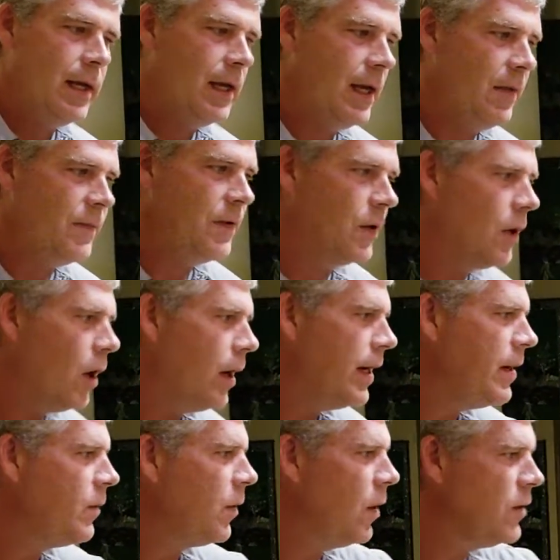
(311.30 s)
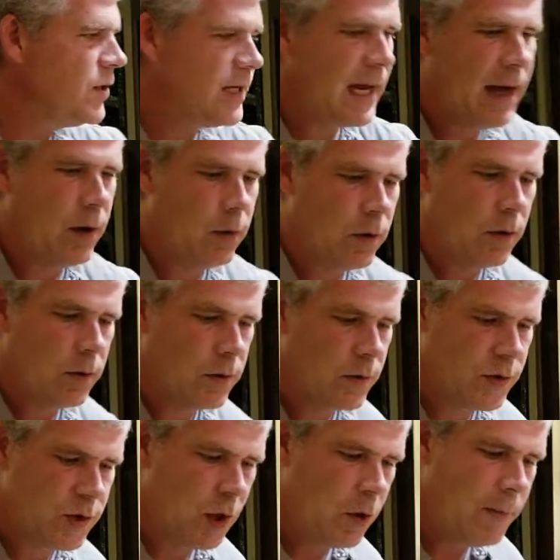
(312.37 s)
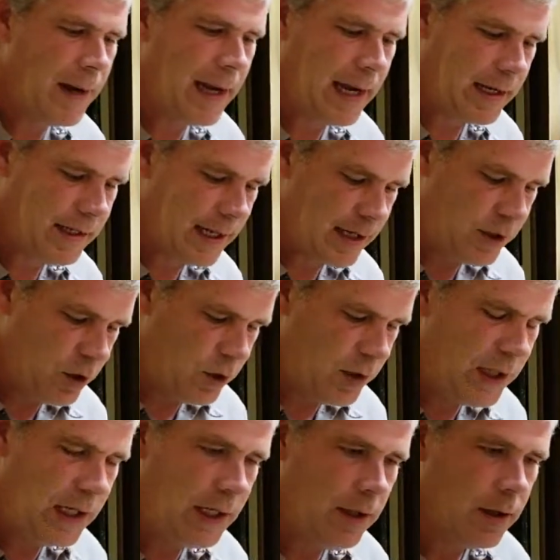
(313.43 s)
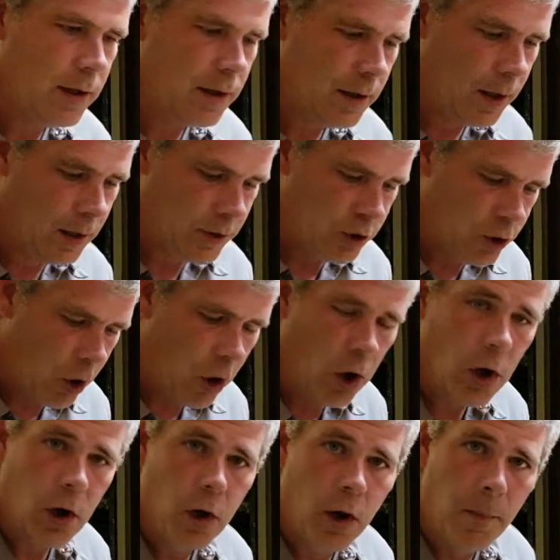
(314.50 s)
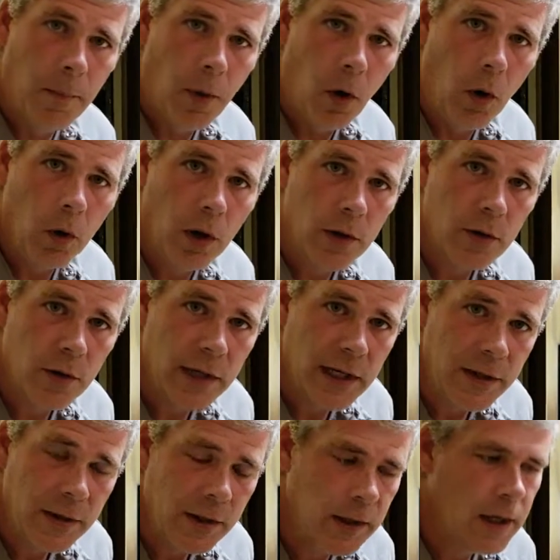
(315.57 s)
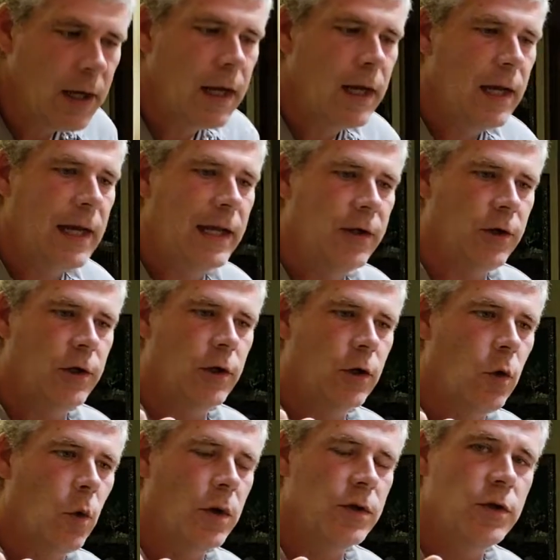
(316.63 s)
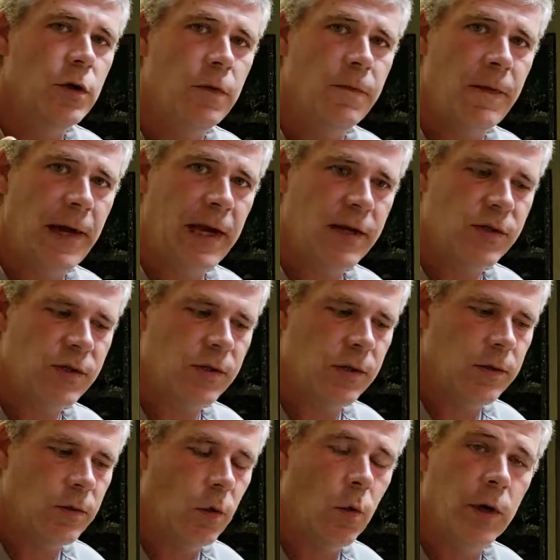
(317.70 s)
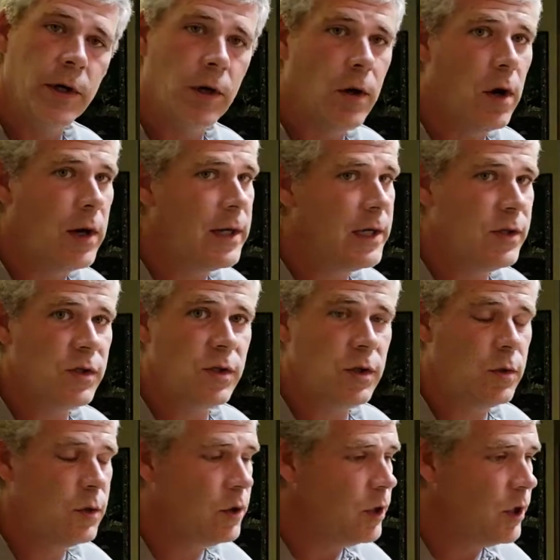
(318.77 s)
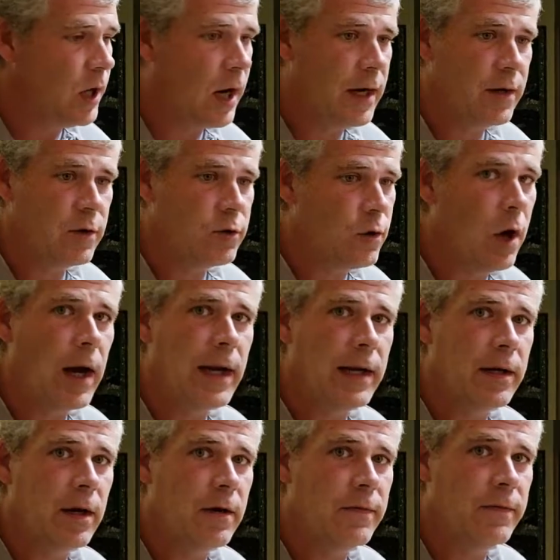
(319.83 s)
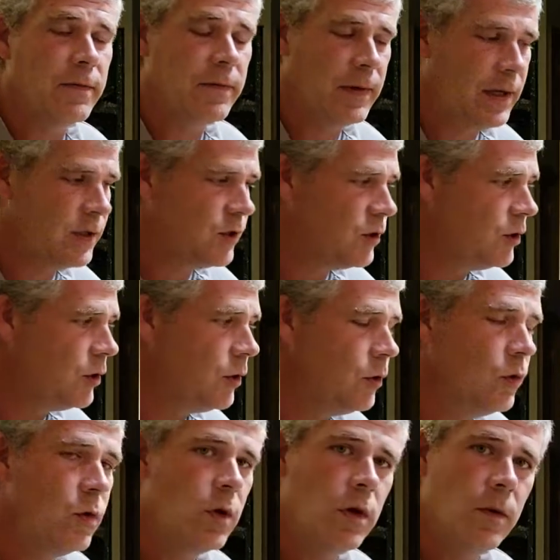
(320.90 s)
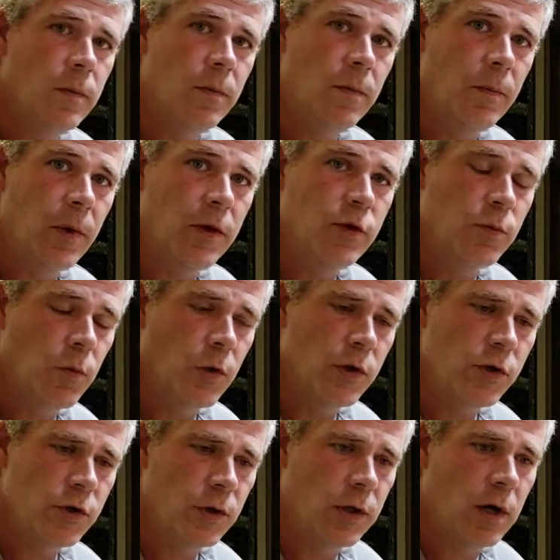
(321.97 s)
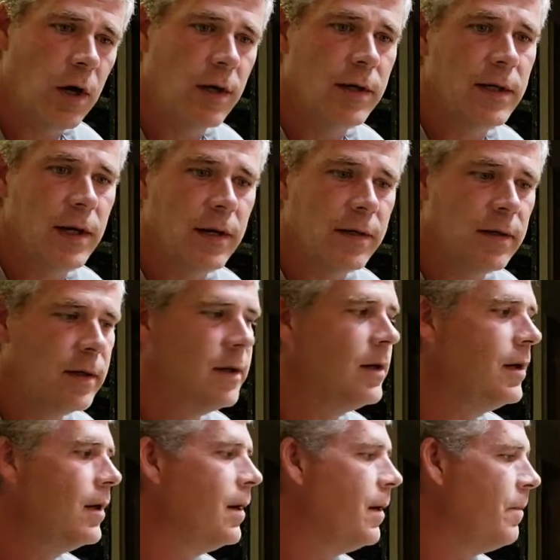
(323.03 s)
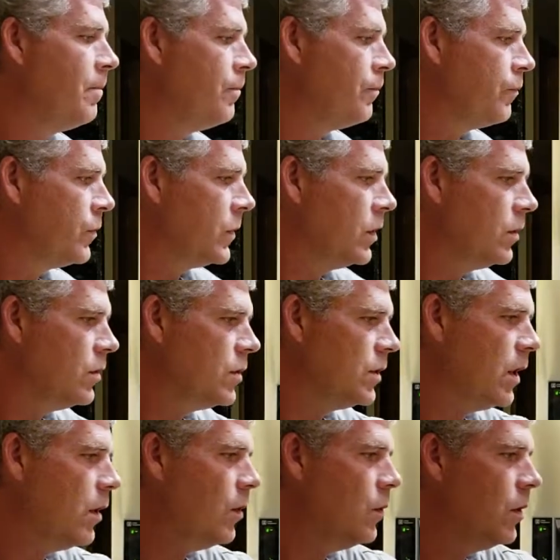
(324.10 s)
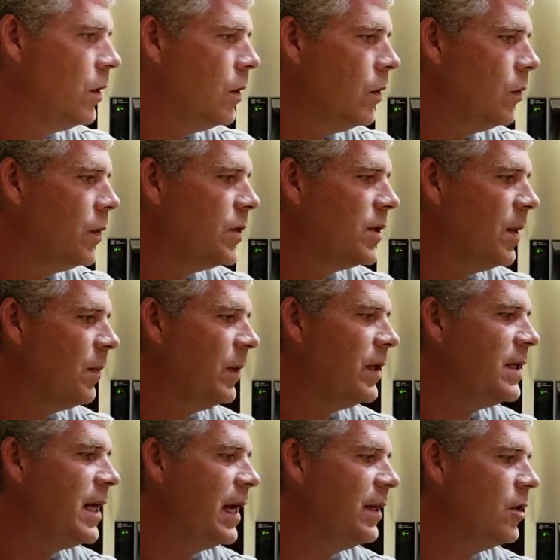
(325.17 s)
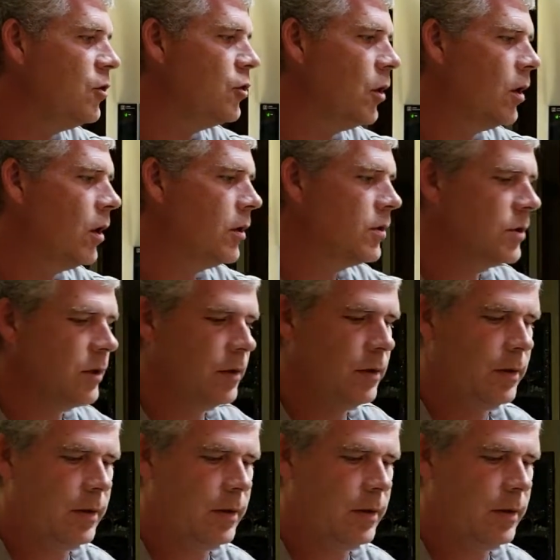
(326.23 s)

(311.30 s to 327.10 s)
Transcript: if your honey runs out so bad that you need a jar or a bowl underneath it, either you're going too fast or your honey's not dry enough, it's too much moisture content. So we simply take the jars,